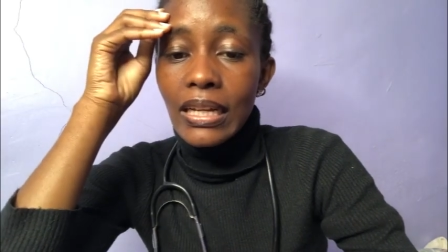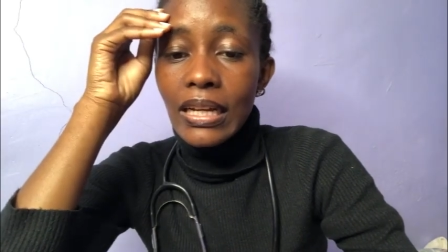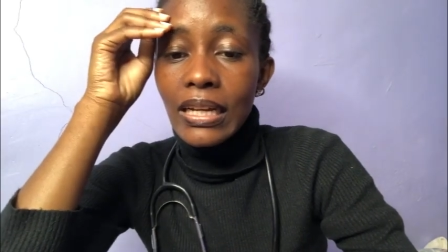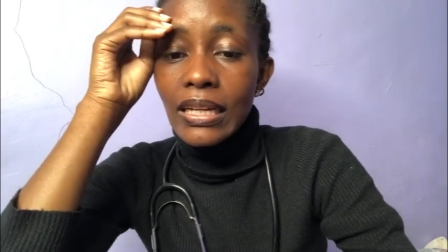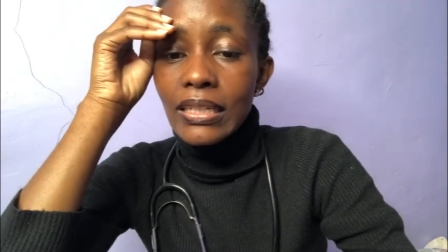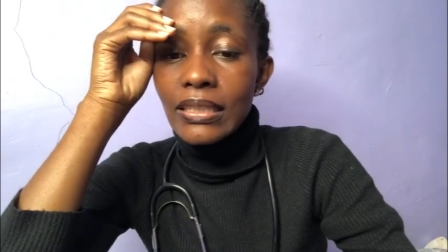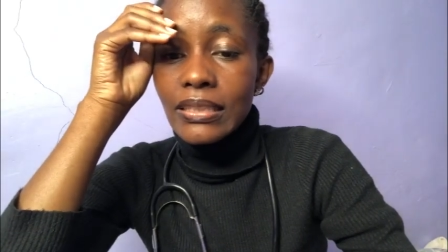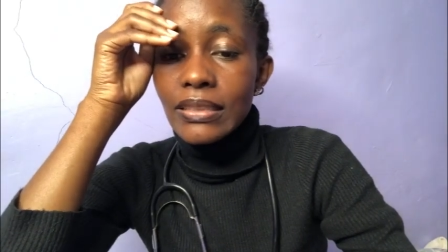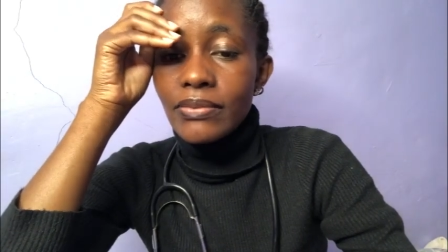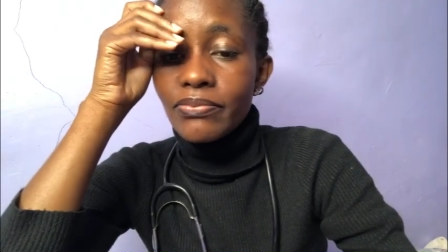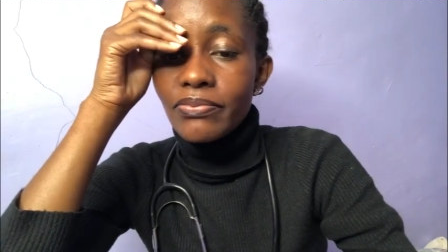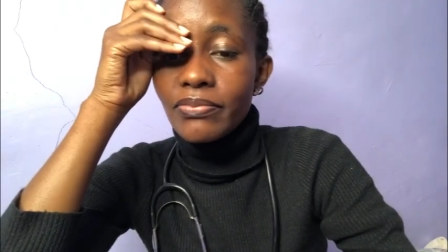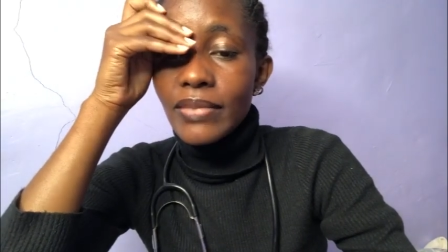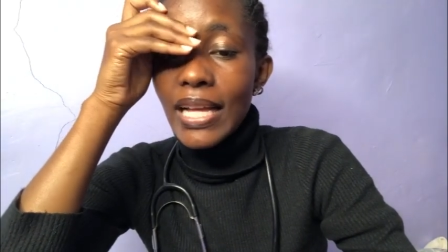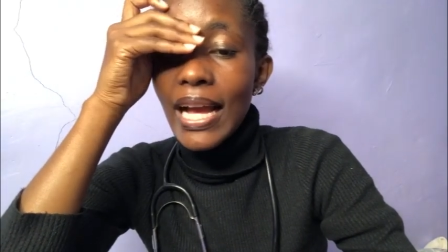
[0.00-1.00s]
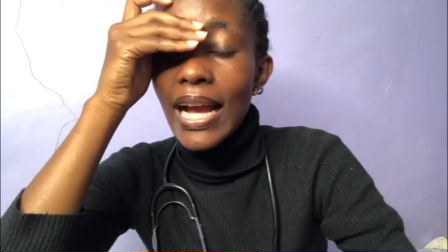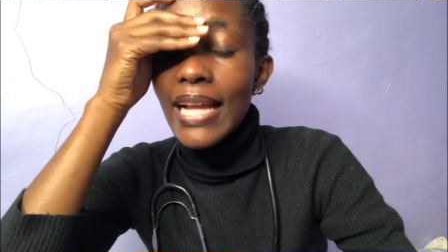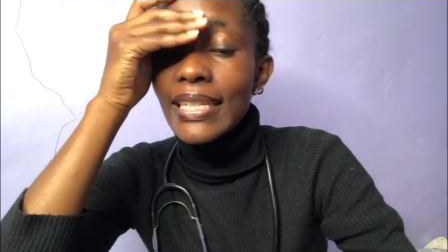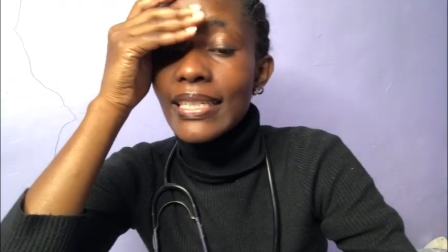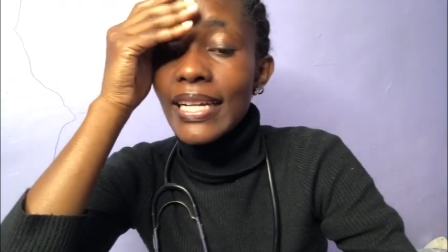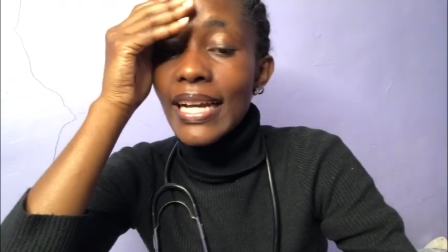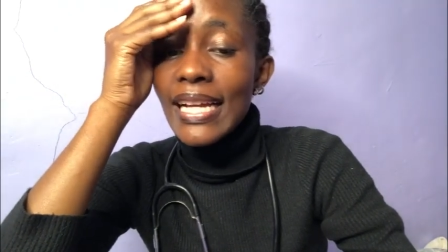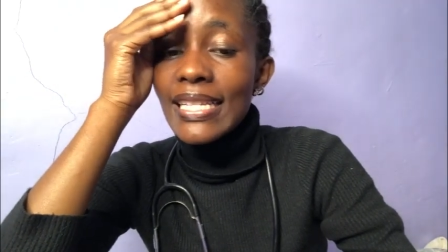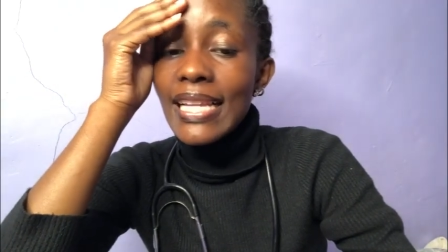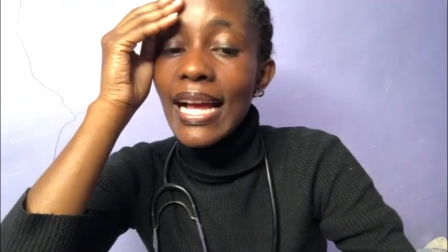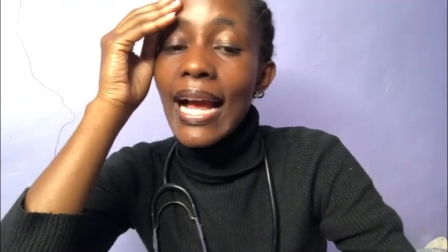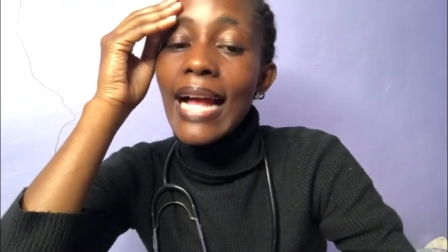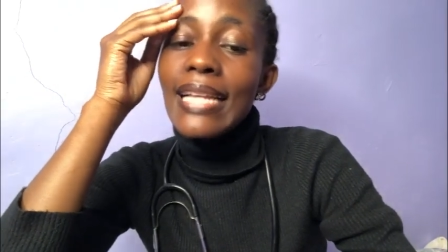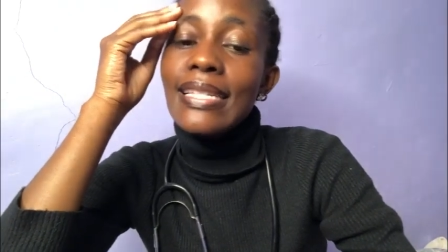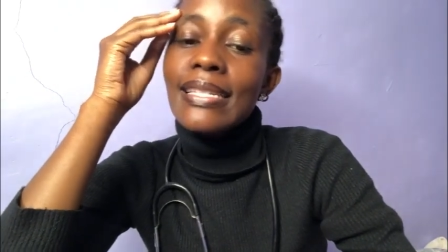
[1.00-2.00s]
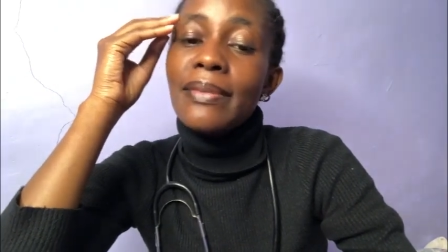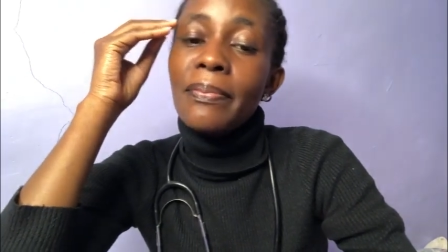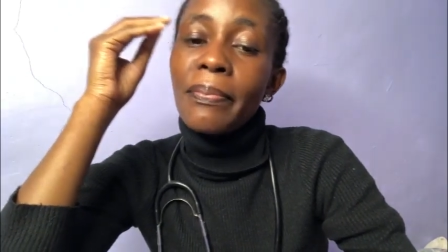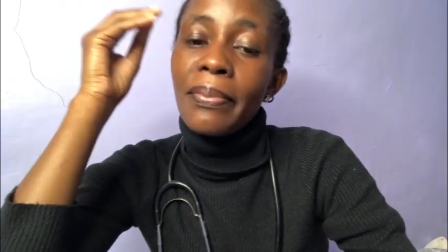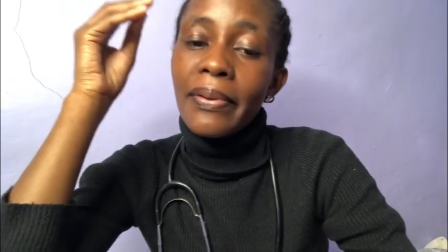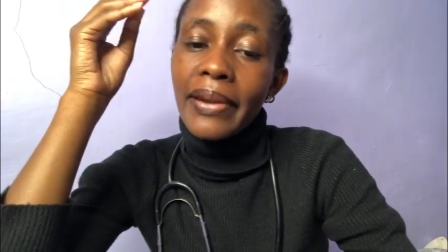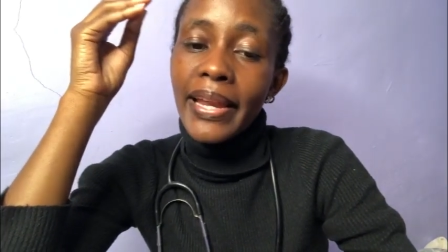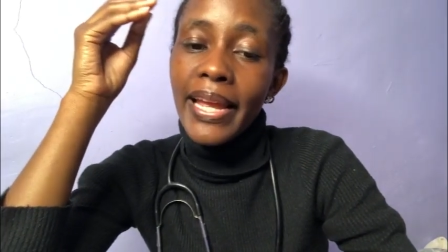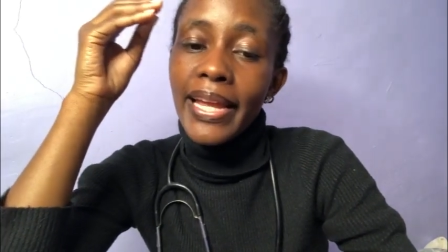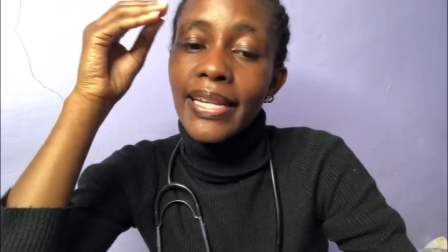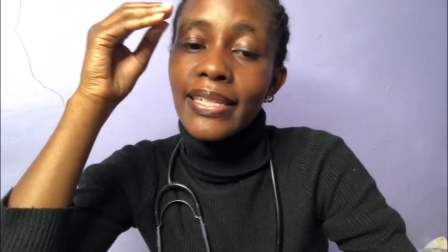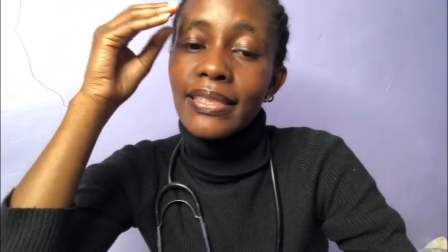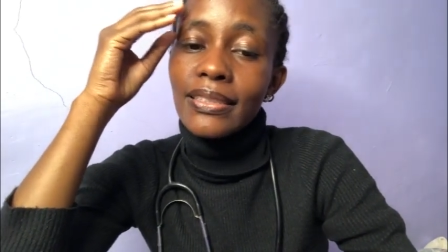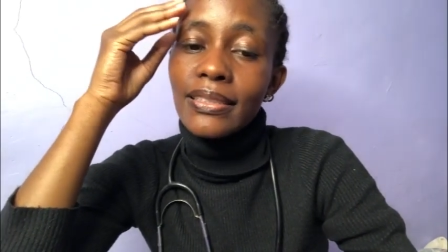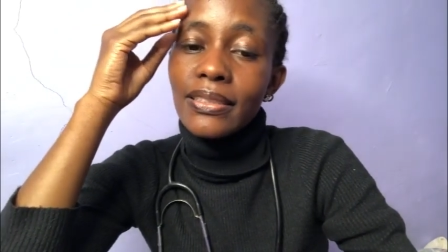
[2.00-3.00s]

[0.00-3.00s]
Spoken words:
and the cancer has spread